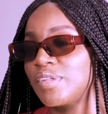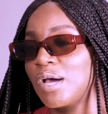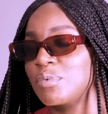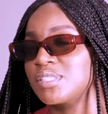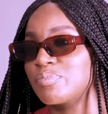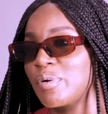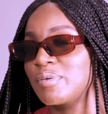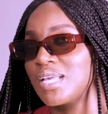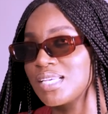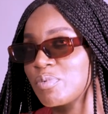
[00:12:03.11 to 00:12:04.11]

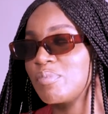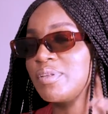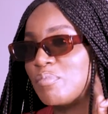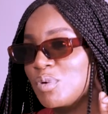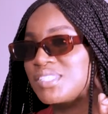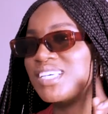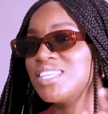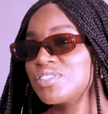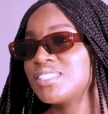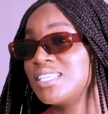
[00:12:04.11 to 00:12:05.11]
That's probably the most
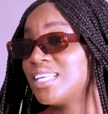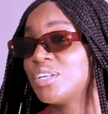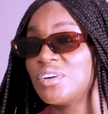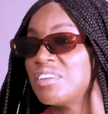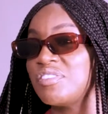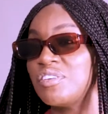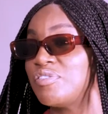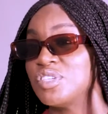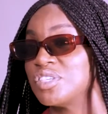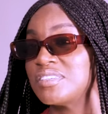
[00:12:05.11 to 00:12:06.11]
interesting thing. Not even the
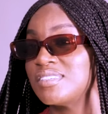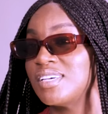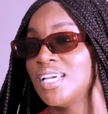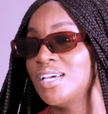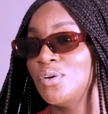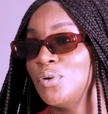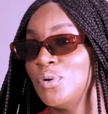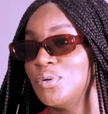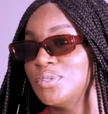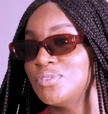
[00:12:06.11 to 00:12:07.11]
features,
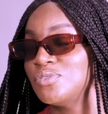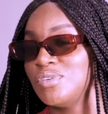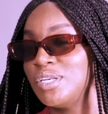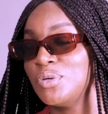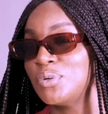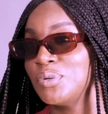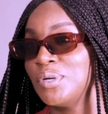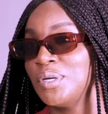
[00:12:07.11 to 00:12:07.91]
you know, really no.